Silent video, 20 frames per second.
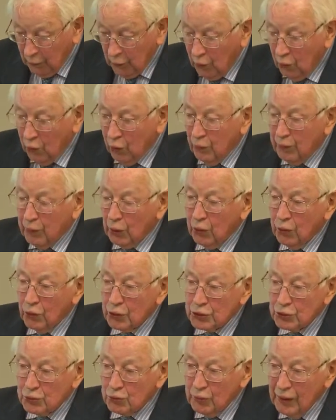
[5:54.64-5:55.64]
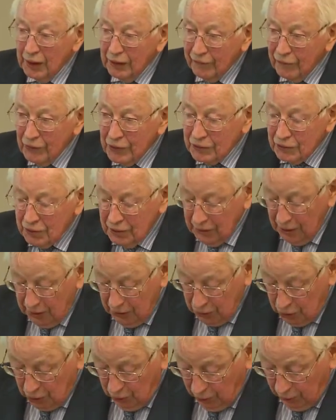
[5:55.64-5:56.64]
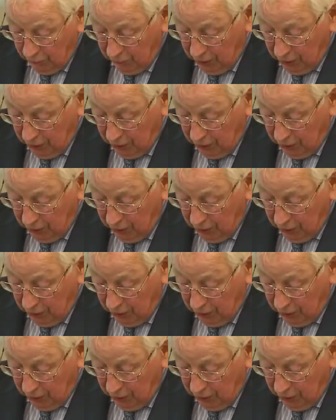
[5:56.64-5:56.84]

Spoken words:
or because relevant to the issue of